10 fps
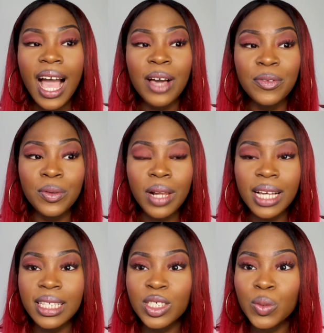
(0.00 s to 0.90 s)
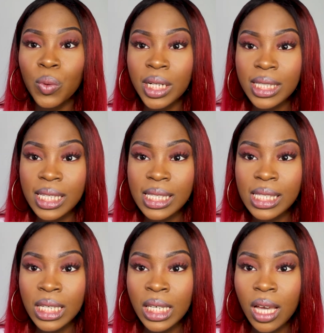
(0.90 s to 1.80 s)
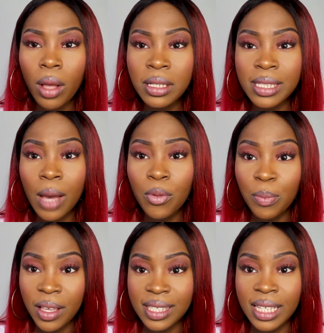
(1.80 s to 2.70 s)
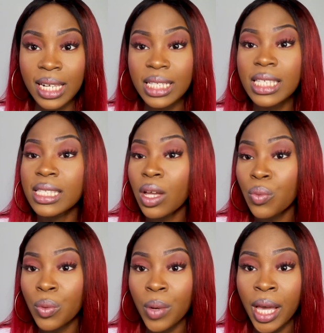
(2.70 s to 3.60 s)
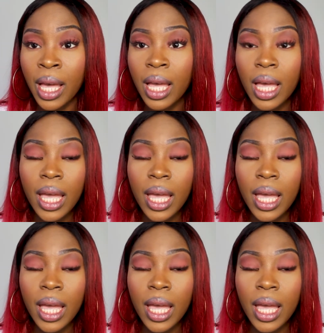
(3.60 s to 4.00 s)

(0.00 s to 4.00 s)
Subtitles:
I feel like they just wanted to see the type of personalities that we were,